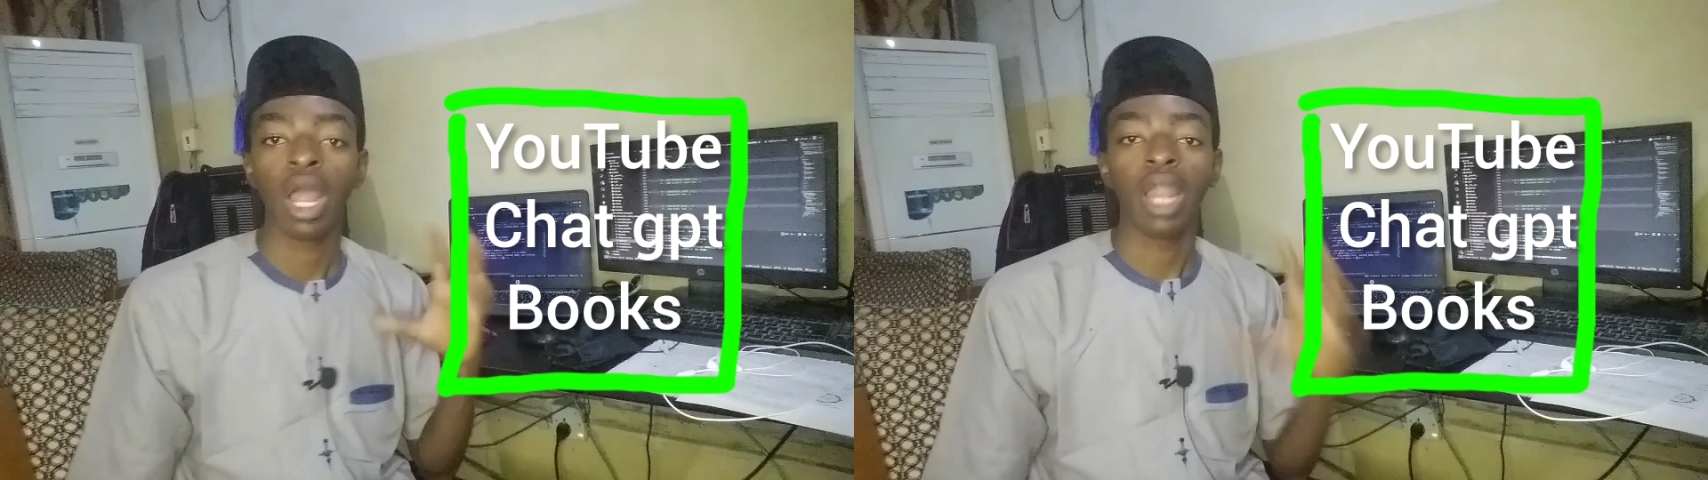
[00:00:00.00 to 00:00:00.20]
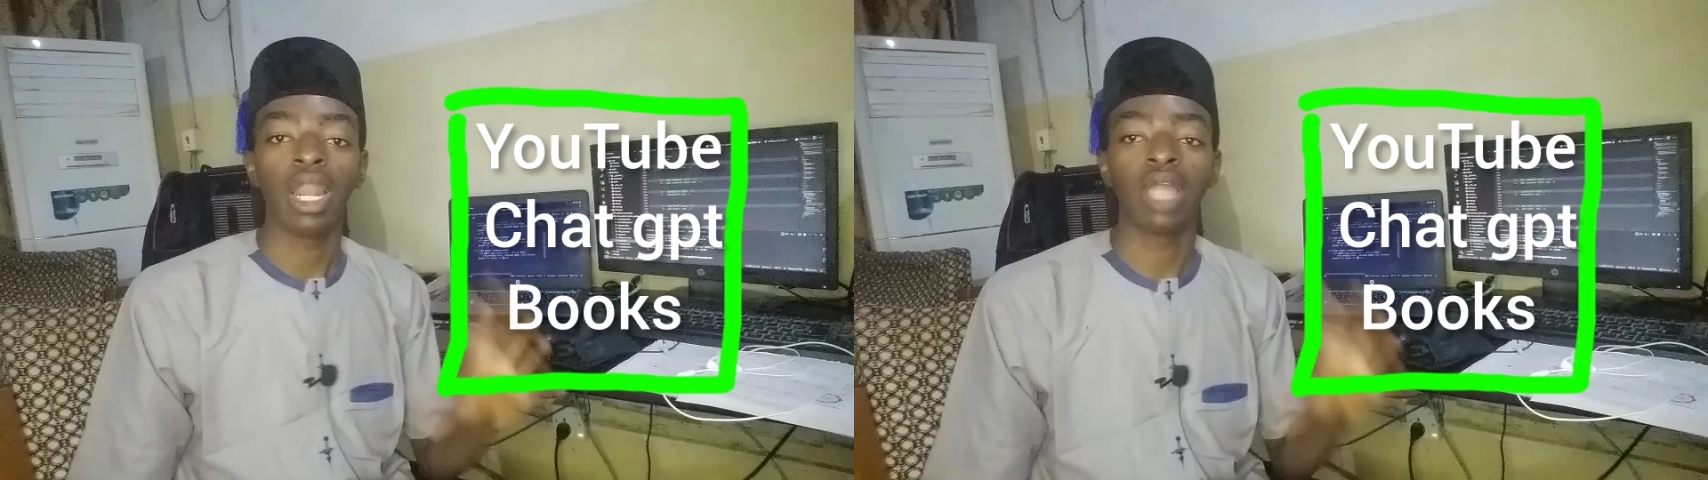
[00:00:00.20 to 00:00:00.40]

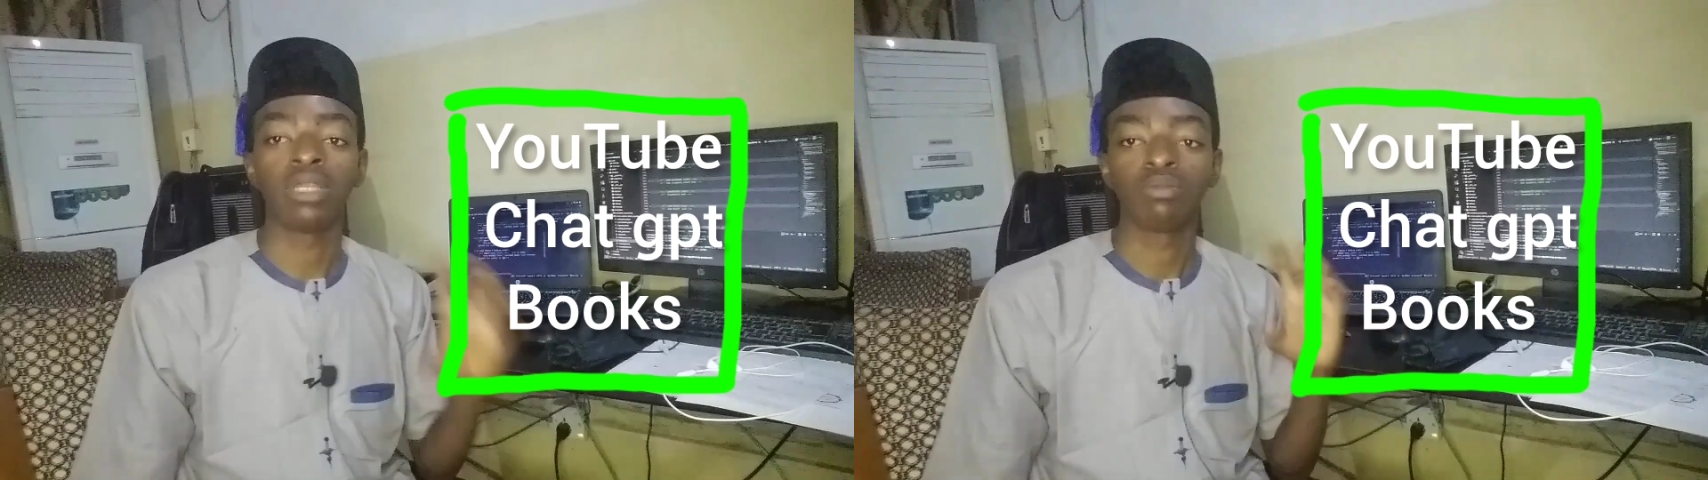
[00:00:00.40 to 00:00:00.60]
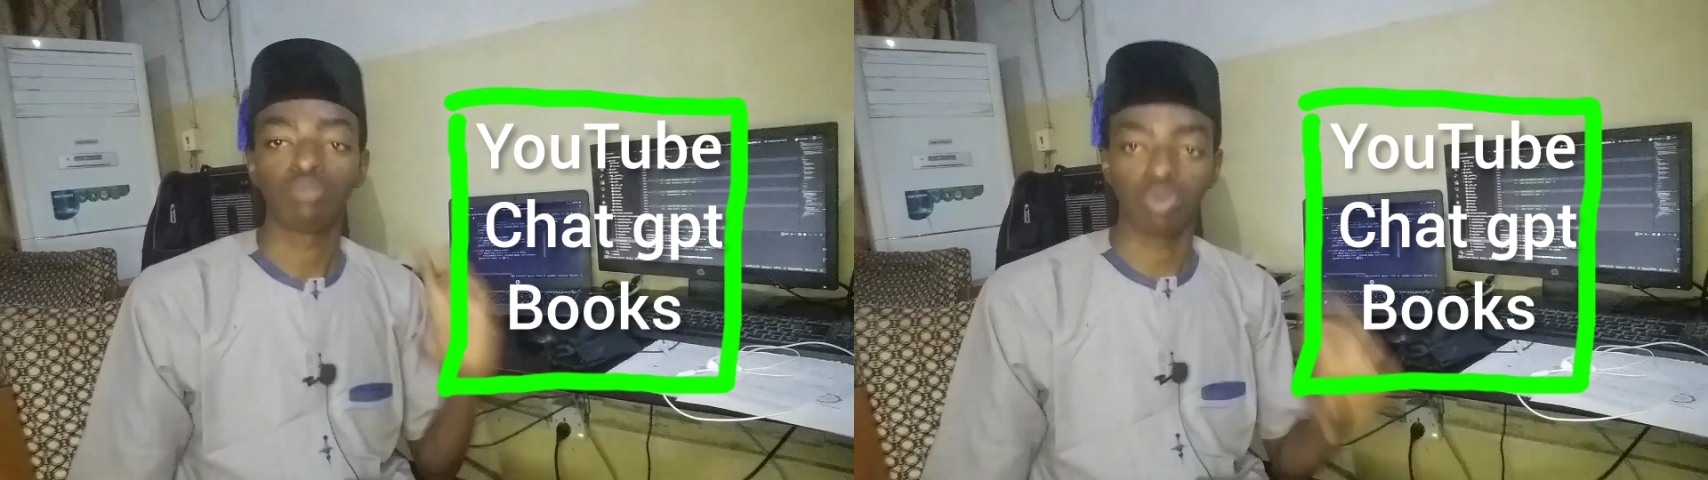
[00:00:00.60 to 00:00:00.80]
learn
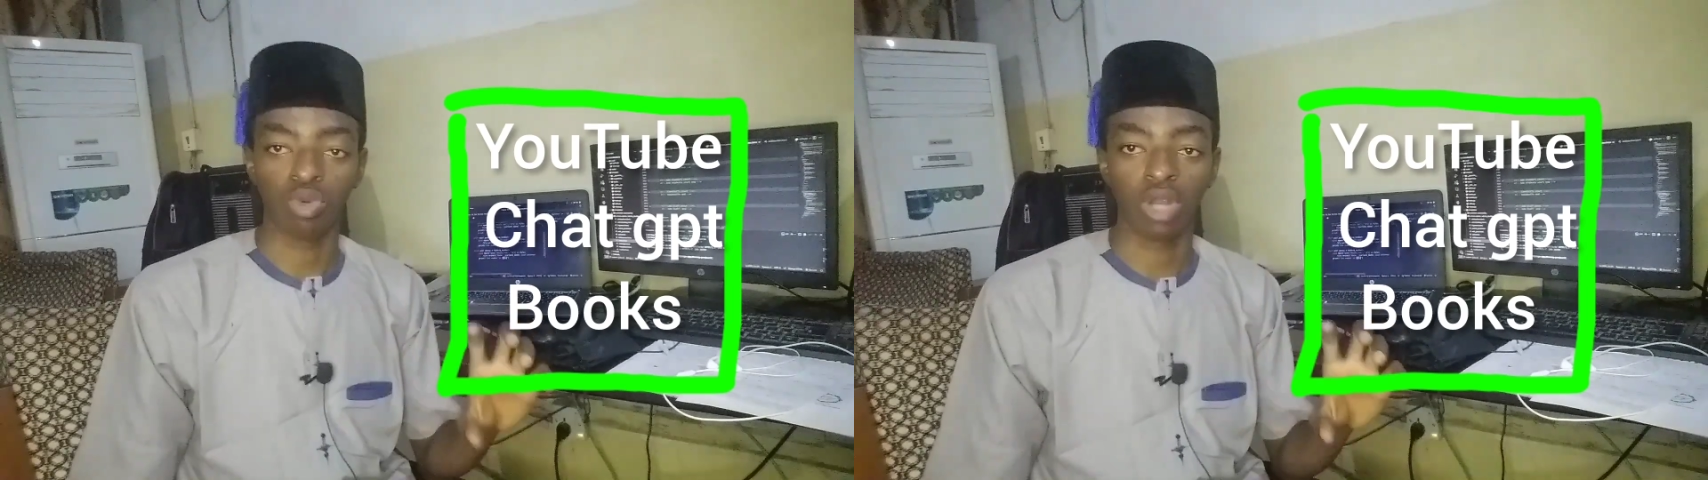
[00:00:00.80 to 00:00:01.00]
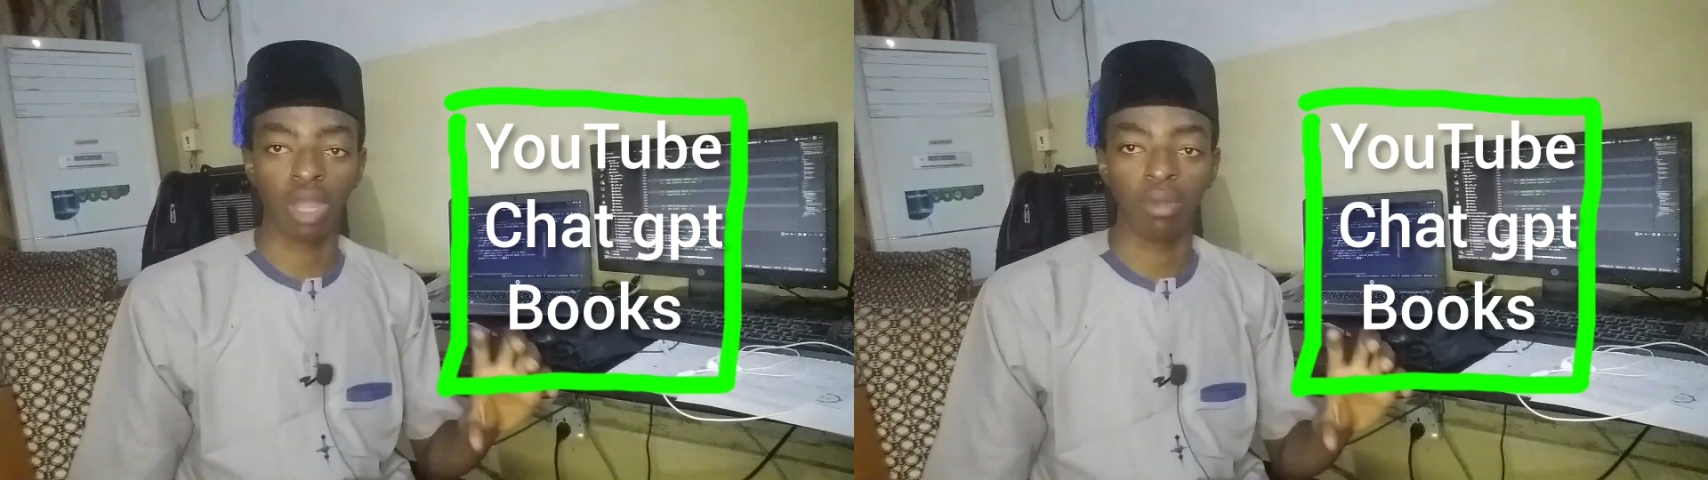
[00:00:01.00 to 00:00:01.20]

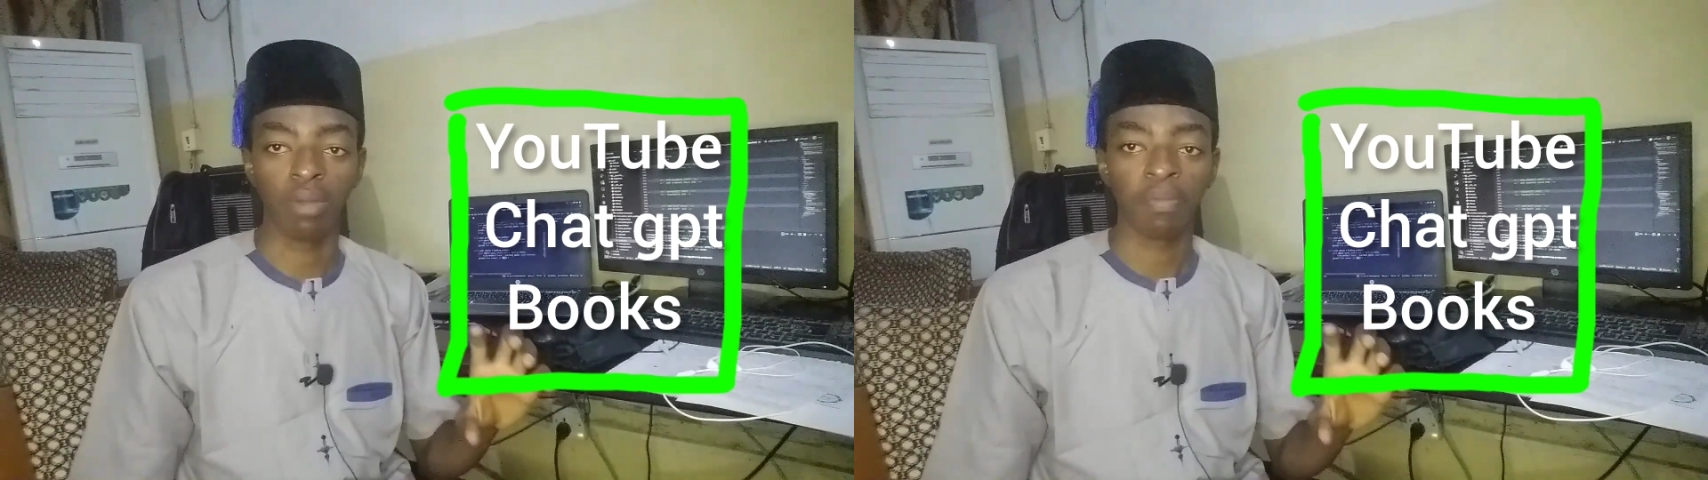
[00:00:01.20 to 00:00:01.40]
programming.